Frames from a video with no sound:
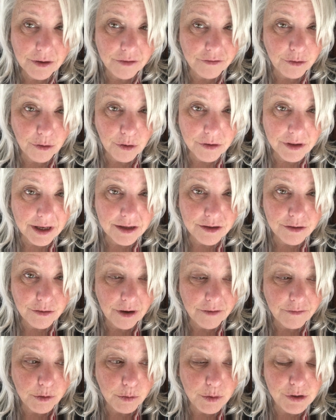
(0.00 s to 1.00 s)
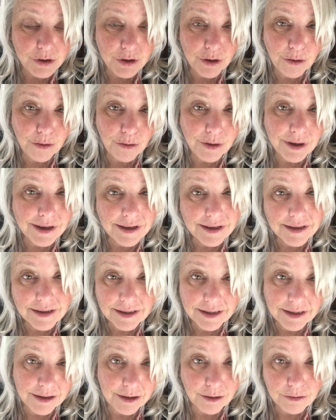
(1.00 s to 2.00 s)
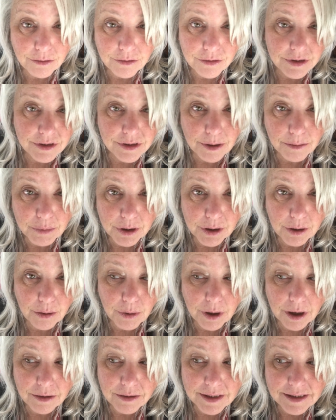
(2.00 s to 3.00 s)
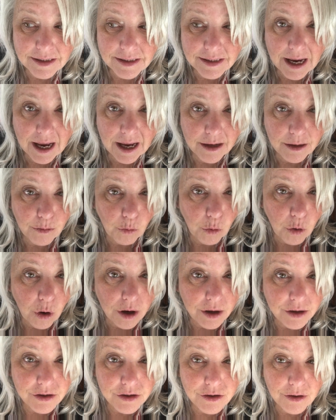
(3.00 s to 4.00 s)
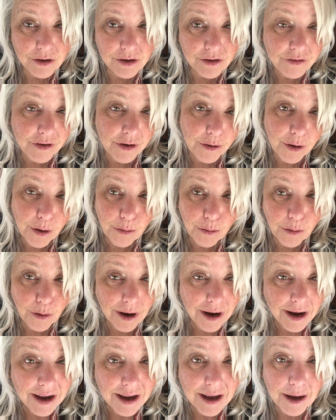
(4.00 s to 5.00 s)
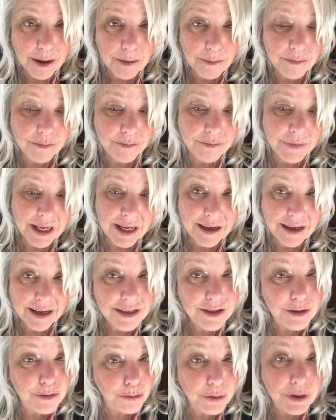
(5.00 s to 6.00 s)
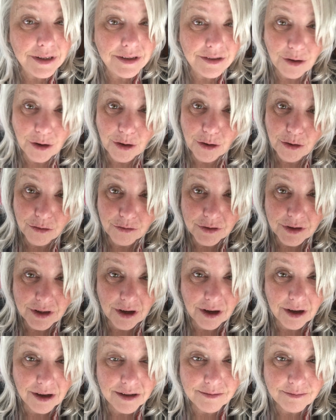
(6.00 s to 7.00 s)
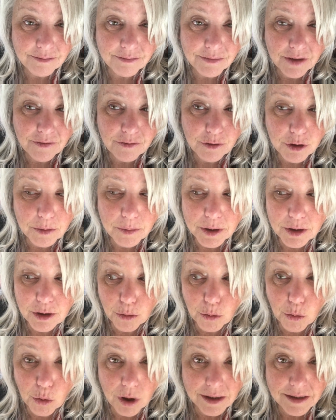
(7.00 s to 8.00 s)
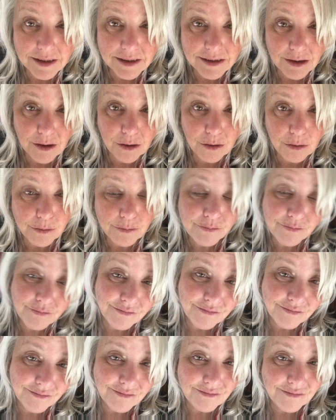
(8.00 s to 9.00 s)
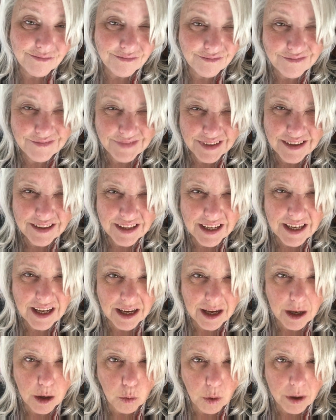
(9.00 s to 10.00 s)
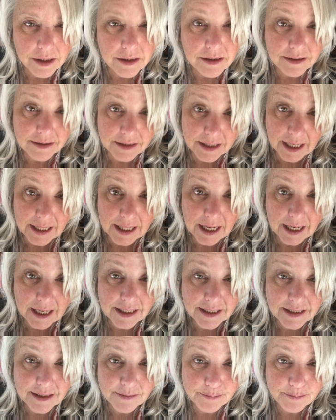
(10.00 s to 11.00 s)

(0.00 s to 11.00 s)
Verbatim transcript: after all that driving was go, you know, stumbling around in Scaddan Wash trying to figure out where I am. It's really dark over there. I've only been there once, so I think I gotta wait till daylight.